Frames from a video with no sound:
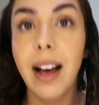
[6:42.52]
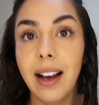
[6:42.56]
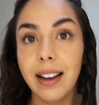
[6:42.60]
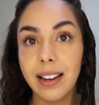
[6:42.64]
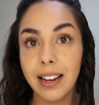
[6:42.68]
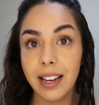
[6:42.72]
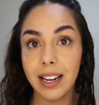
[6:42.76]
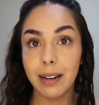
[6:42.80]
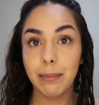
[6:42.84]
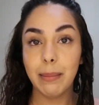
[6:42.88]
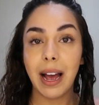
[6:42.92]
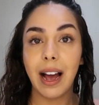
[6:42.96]
a
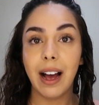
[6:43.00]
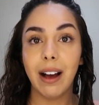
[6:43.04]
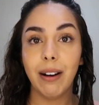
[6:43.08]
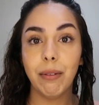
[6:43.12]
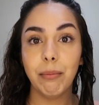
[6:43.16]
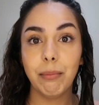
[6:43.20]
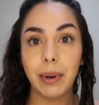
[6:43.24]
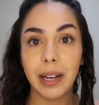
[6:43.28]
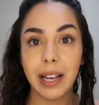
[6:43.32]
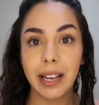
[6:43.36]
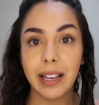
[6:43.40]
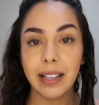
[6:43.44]
good
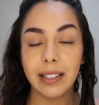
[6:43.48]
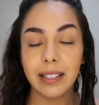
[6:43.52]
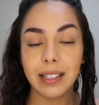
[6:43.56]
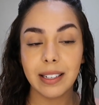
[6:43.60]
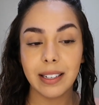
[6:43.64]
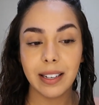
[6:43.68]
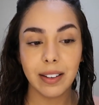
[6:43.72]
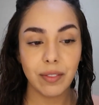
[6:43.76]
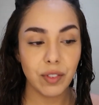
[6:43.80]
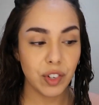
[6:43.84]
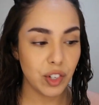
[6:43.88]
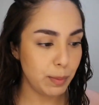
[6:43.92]
amount, but
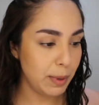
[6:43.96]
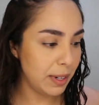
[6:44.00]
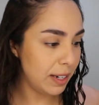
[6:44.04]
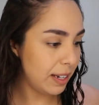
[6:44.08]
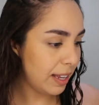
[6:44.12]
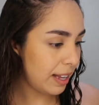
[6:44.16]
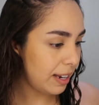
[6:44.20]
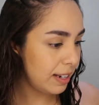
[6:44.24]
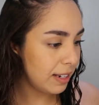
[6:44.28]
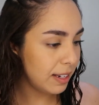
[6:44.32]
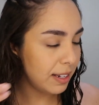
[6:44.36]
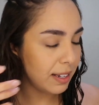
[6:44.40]
I've just been
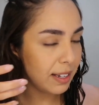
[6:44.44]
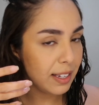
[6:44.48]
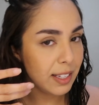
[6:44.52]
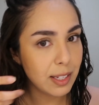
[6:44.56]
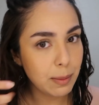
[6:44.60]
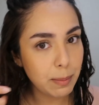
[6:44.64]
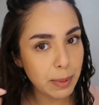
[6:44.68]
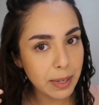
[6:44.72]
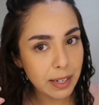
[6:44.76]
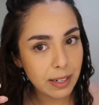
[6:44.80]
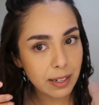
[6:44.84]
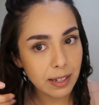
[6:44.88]
letting,
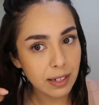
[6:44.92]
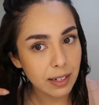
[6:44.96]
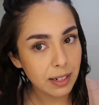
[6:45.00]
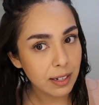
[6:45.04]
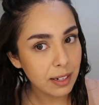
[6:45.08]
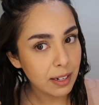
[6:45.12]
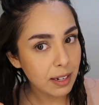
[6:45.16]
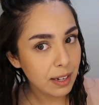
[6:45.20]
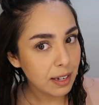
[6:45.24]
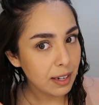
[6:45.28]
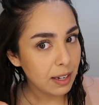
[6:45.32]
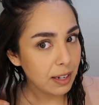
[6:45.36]
it's been
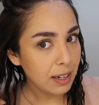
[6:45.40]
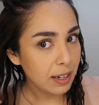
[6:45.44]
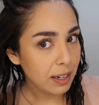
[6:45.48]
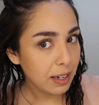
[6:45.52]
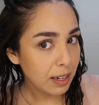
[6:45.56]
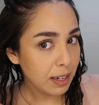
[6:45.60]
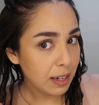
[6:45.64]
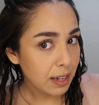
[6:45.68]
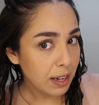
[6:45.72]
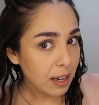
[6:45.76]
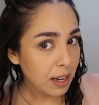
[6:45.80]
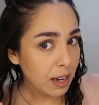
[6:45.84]

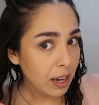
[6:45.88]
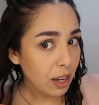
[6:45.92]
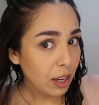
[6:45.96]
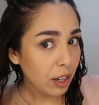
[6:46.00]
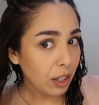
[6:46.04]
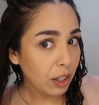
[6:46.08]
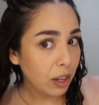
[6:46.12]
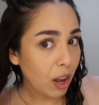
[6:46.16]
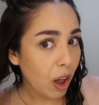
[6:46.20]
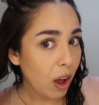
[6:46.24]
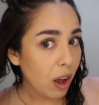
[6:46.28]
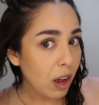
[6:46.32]

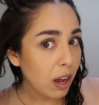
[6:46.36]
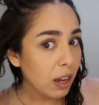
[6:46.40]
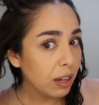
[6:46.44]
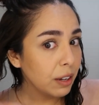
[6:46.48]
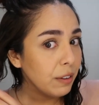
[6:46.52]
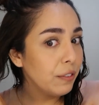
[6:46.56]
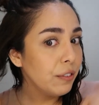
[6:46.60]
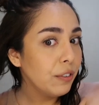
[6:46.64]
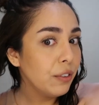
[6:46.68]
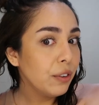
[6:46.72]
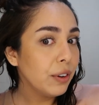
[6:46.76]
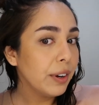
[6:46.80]

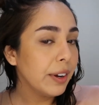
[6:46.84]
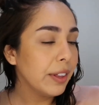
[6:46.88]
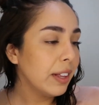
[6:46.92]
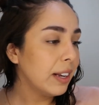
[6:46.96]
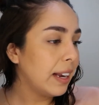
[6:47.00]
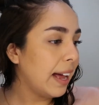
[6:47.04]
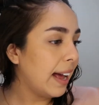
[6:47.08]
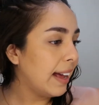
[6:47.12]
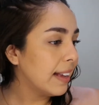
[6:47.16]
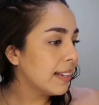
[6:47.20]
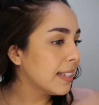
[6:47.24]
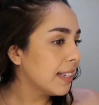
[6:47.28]
long for the
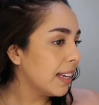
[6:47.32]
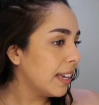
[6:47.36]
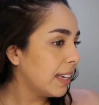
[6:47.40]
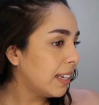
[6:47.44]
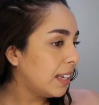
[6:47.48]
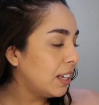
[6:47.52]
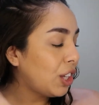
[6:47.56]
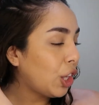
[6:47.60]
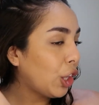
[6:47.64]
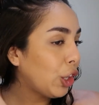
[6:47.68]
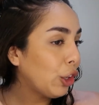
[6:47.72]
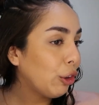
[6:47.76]
last like
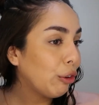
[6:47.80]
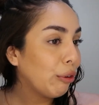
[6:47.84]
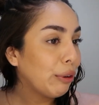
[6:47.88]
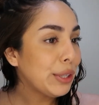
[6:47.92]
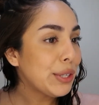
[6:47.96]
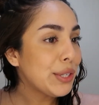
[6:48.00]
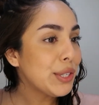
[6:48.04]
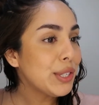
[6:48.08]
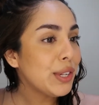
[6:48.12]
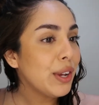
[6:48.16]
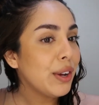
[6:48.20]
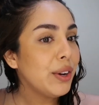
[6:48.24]
year
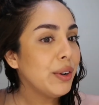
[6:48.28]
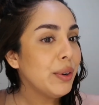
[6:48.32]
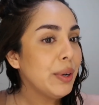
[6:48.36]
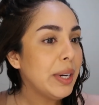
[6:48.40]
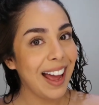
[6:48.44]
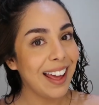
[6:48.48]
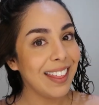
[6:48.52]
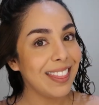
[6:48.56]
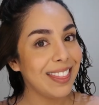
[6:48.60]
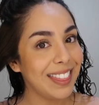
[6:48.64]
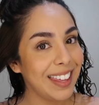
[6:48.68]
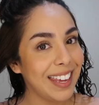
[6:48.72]
or so.
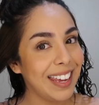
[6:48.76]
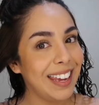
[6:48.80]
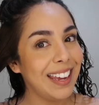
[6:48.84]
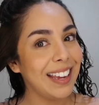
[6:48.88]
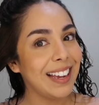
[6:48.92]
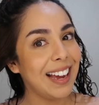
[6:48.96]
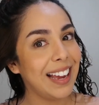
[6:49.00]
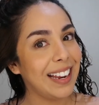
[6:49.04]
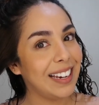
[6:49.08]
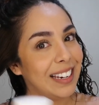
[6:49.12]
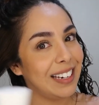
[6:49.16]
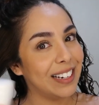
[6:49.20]
I
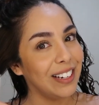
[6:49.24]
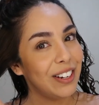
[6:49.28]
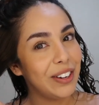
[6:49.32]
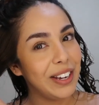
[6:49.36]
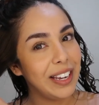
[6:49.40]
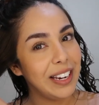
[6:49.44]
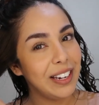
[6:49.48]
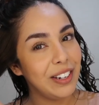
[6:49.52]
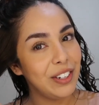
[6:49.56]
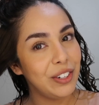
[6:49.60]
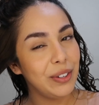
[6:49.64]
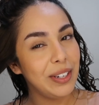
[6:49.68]
think I need to go
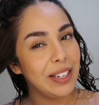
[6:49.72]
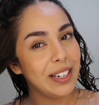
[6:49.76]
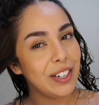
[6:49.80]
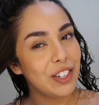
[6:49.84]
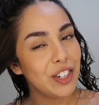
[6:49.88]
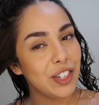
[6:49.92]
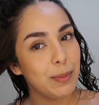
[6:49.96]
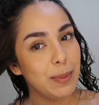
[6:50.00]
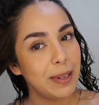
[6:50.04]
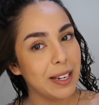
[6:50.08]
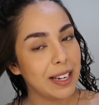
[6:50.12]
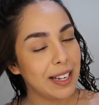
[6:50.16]
ahead and do it
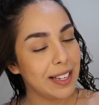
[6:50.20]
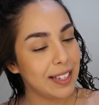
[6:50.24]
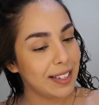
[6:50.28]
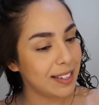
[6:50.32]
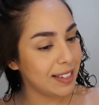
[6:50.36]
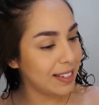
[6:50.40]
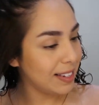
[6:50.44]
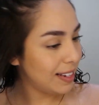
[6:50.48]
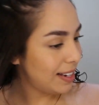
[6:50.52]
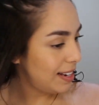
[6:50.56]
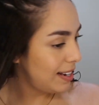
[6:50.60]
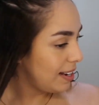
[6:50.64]
just because
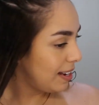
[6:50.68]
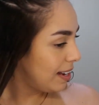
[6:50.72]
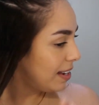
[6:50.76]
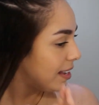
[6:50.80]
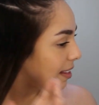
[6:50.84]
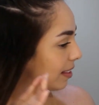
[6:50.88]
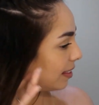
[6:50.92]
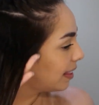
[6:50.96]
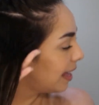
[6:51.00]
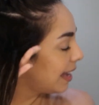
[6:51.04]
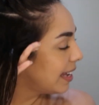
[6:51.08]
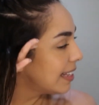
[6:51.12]

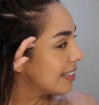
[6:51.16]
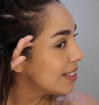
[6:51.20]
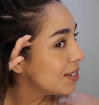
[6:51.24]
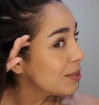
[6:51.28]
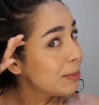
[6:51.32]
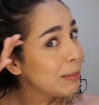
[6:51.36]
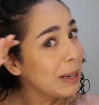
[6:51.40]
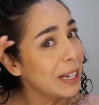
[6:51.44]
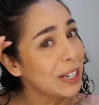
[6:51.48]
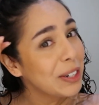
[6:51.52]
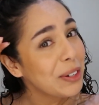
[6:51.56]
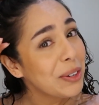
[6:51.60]
that's
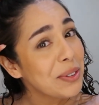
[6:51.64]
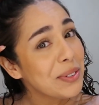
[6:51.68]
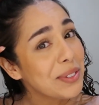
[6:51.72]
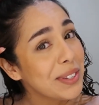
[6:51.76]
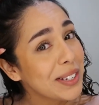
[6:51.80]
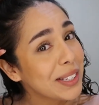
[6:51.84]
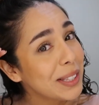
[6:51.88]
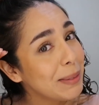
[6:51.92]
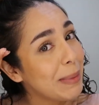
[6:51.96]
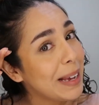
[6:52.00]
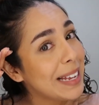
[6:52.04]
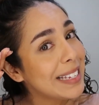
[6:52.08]
when my curls
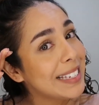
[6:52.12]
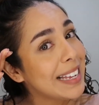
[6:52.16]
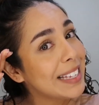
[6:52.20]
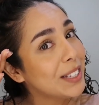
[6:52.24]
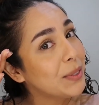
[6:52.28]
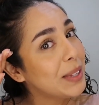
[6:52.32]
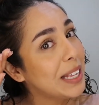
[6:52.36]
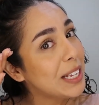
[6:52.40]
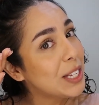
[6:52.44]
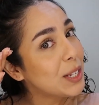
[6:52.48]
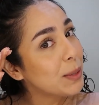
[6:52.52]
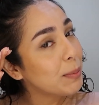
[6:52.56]
look the best. That's
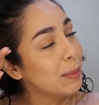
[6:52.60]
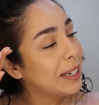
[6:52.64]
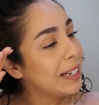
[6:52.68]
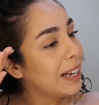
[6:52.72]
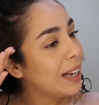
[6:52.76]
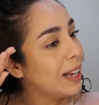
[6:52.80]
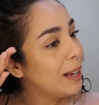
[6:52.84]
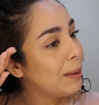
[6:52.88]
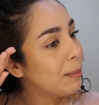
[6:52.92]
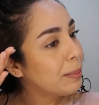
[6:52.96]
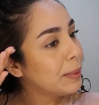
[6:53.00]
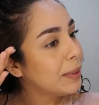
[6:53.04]
when they spring
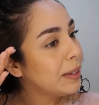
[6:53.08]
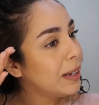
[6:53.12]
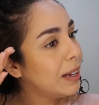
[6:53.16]
up.